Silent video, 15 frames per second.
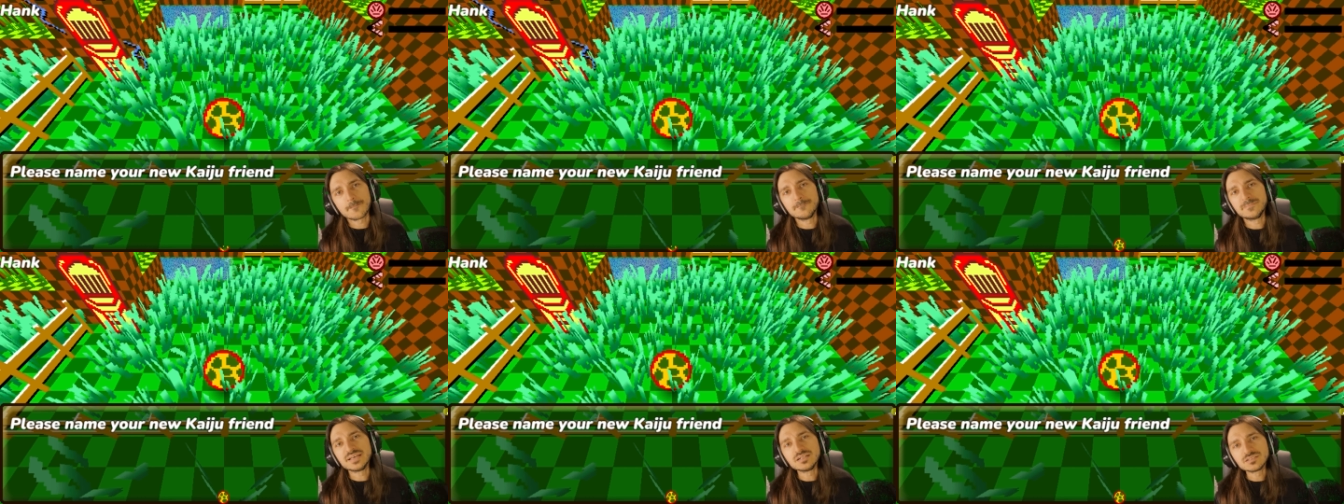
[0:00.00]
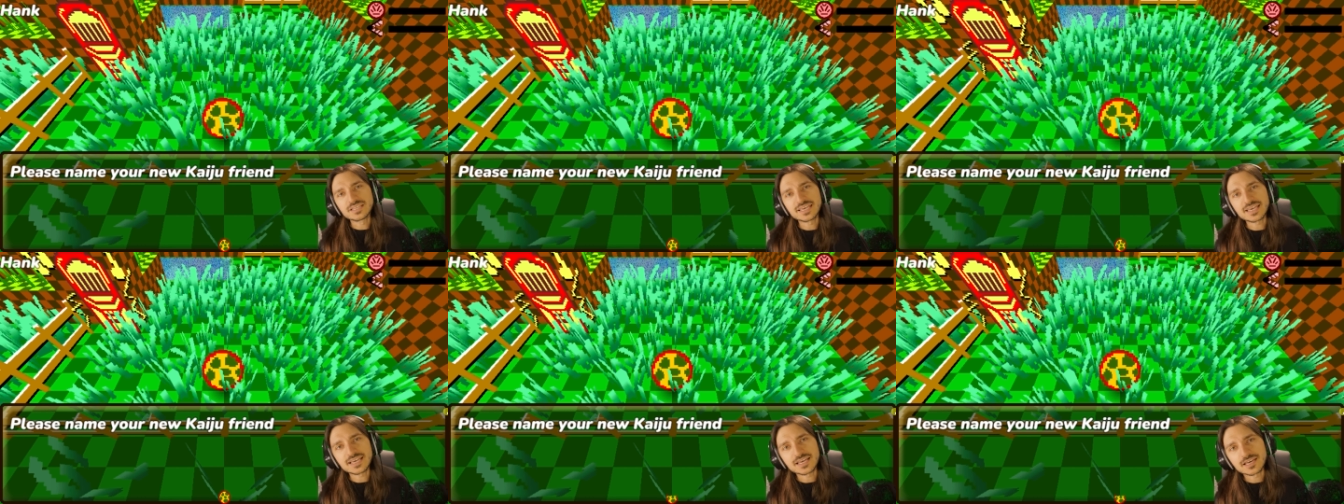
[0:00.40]

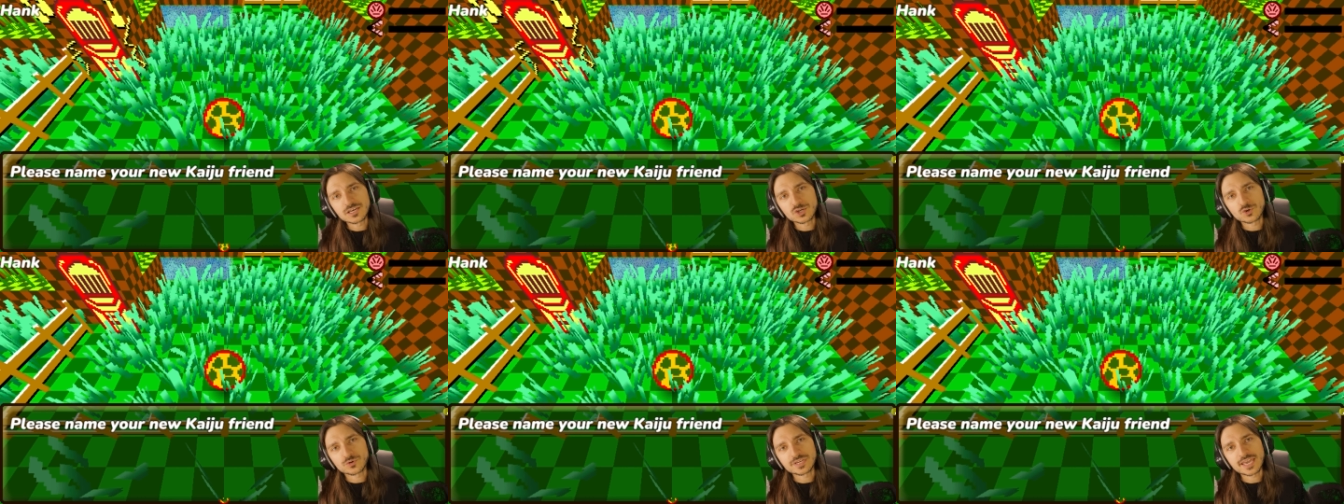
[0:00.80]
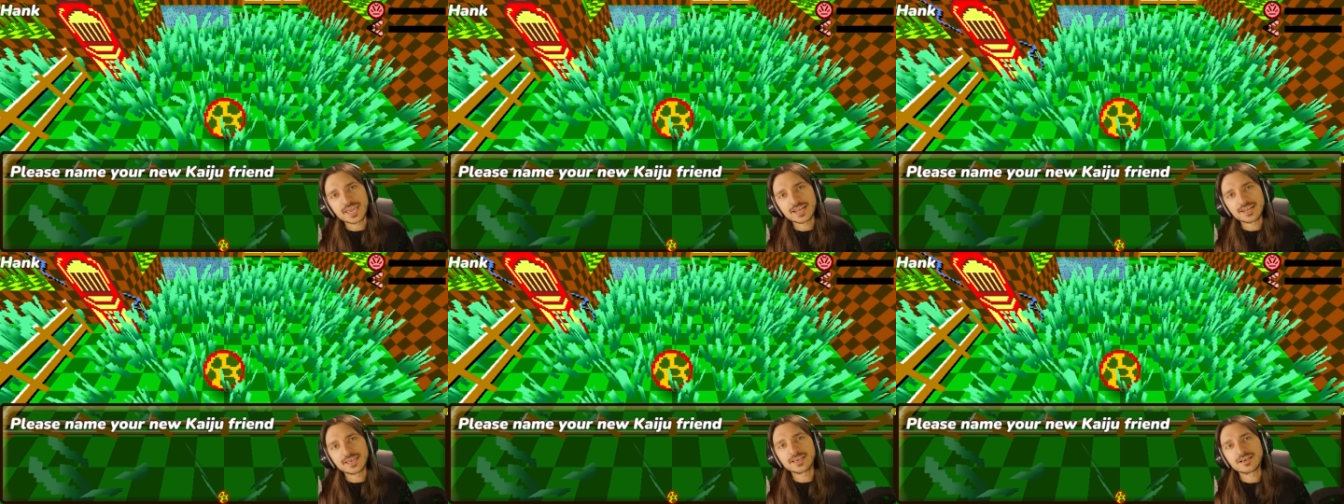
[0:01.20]
building,
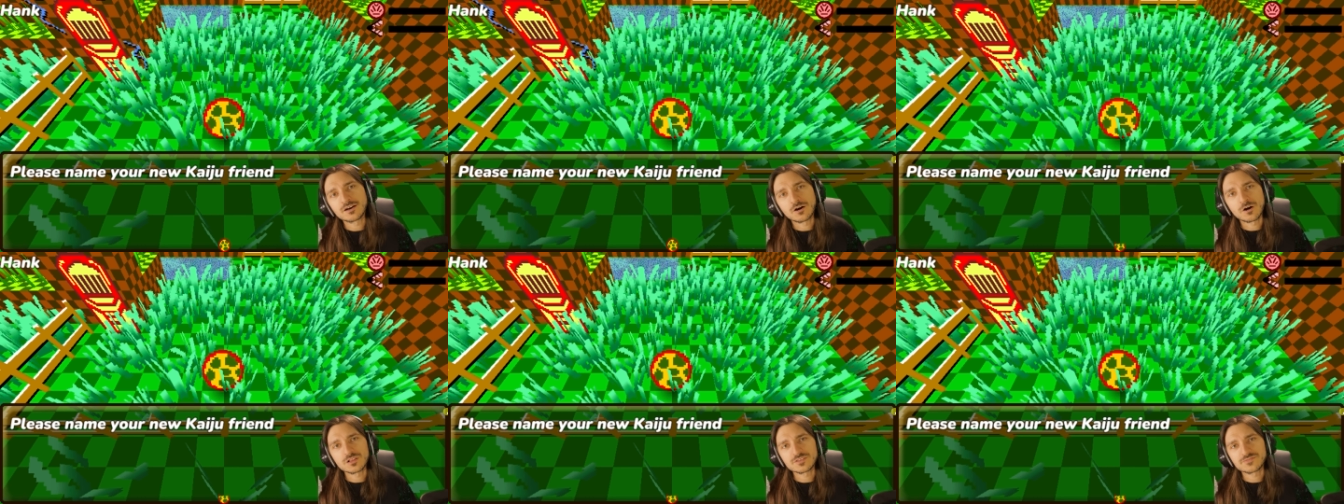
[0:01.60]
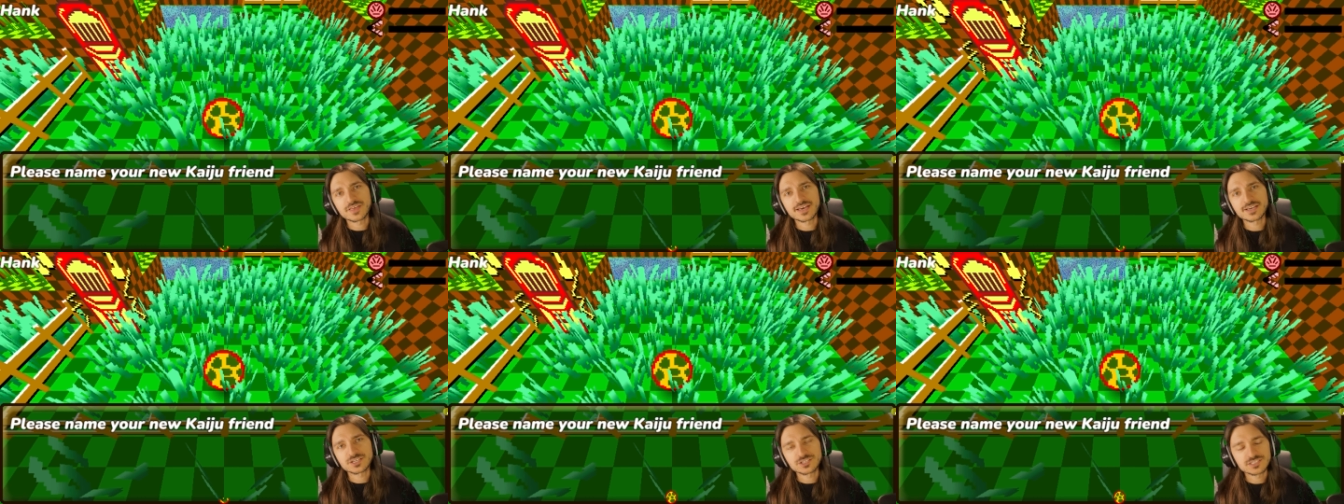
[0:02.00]
creating, all of
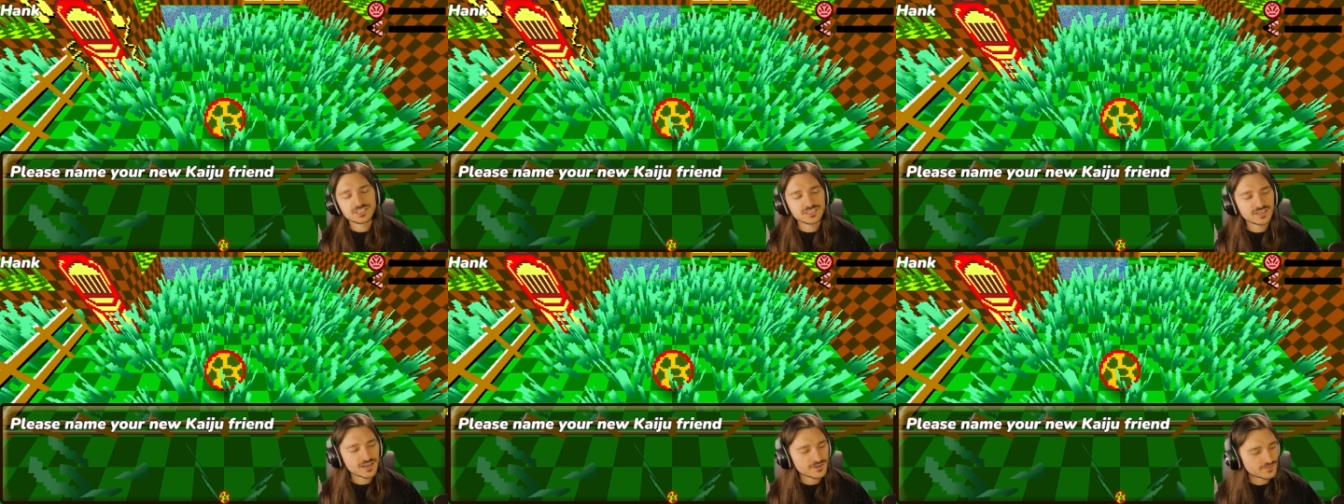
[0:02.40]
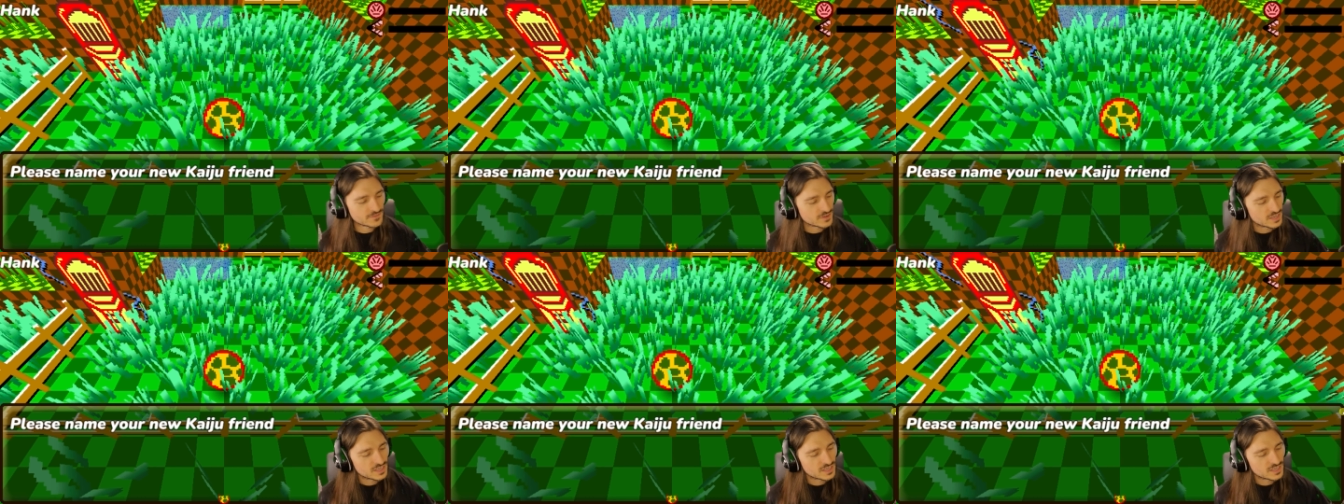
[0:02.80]
that good stuff.